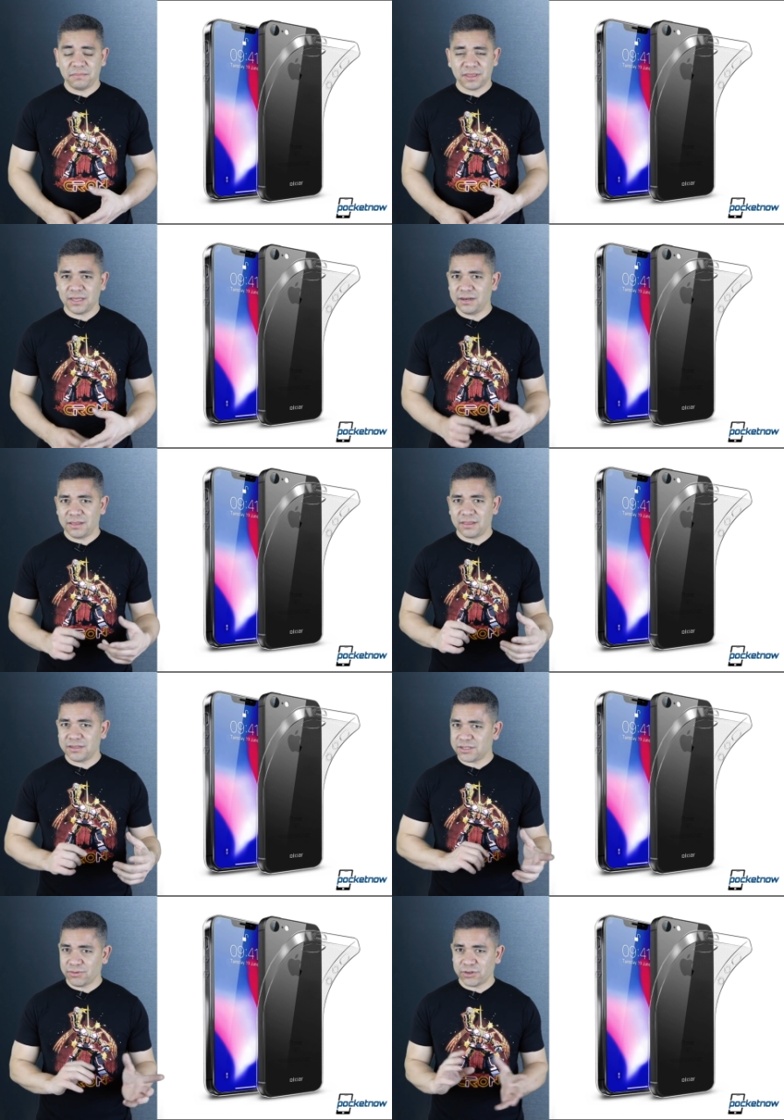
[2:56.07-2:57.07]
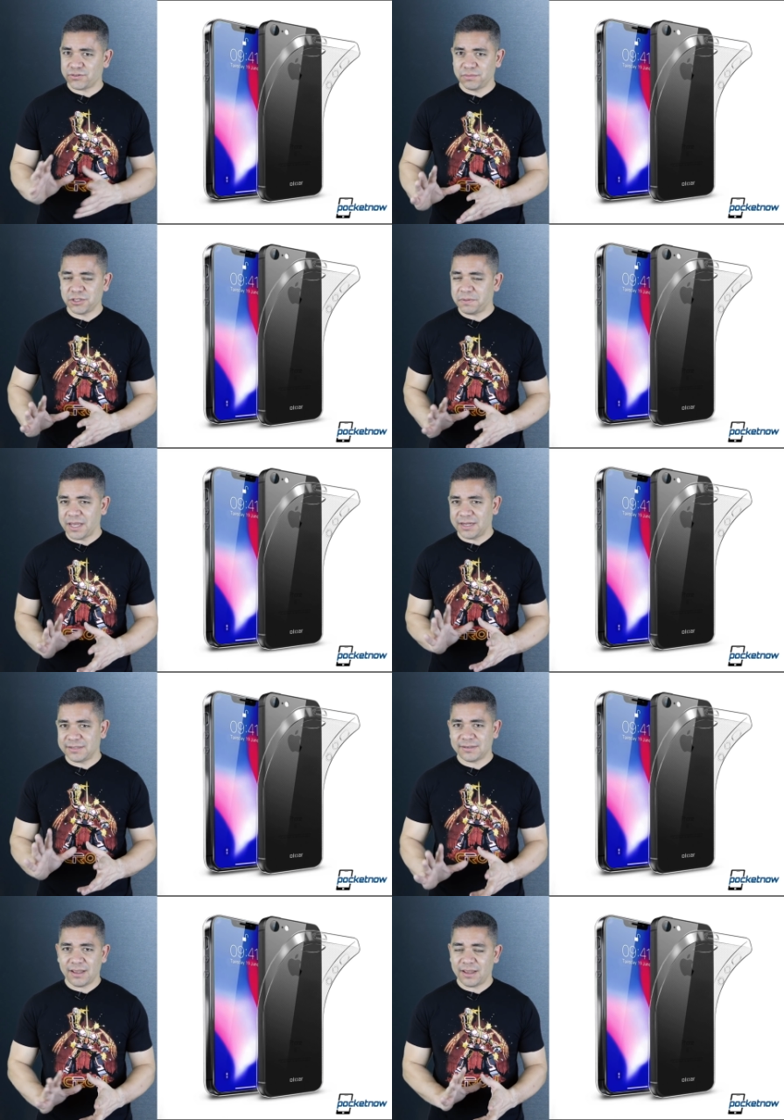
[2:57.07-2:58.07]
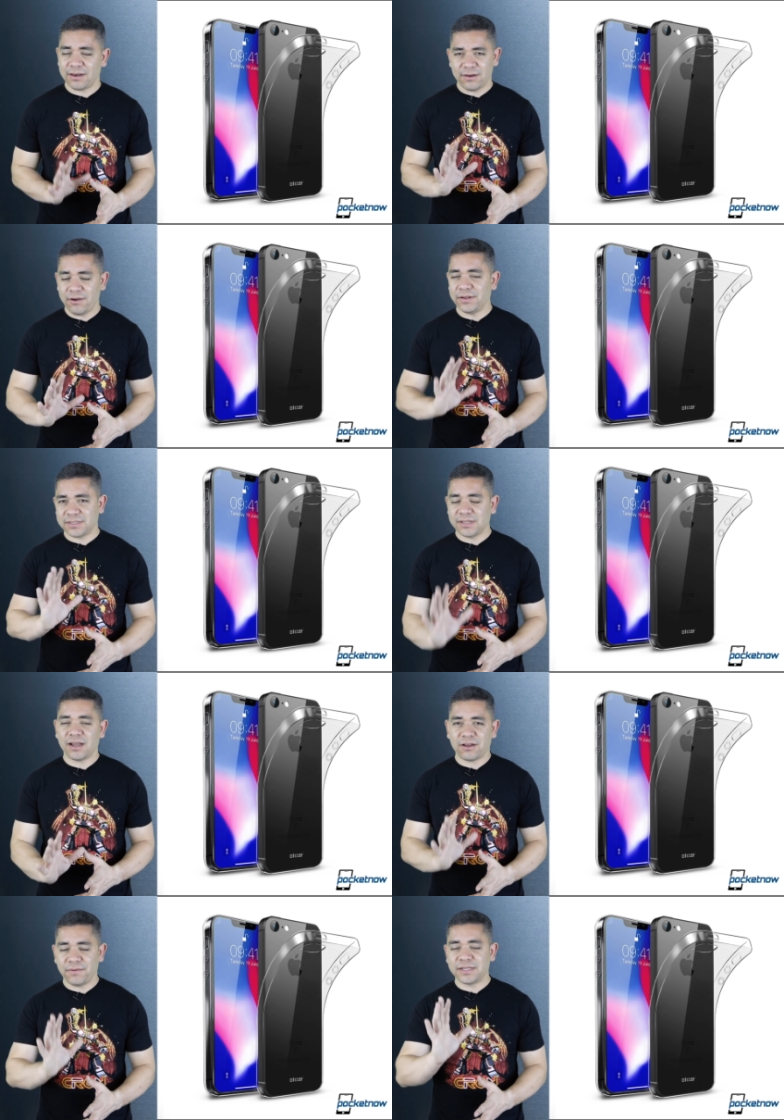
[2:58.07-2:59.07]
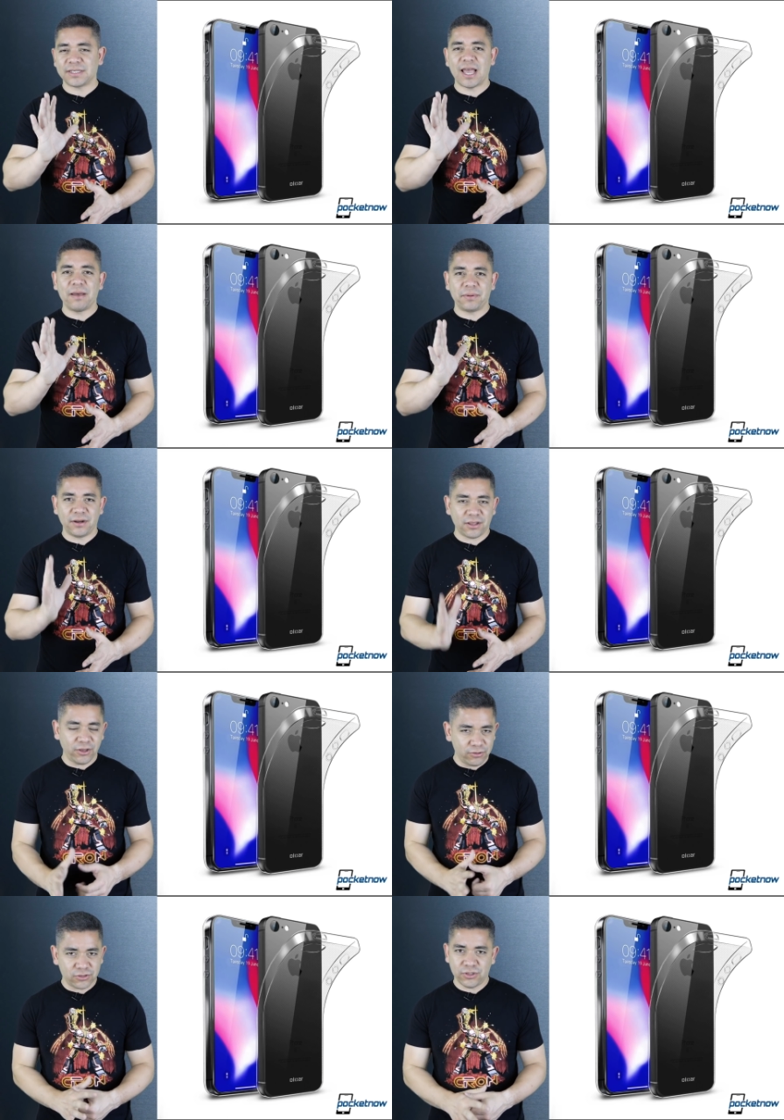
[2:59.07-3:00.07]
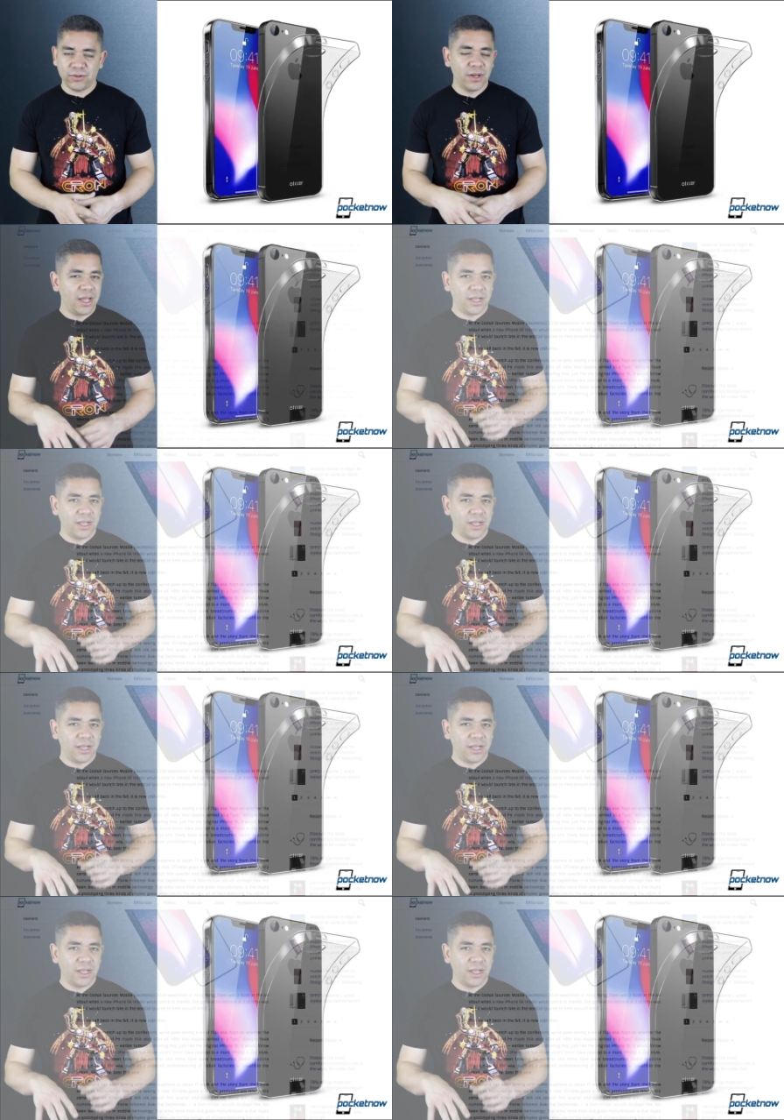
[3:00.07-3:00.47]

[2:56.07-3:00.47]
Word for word: But then this source from Japan is saying, no, it's not going to happen in Q2.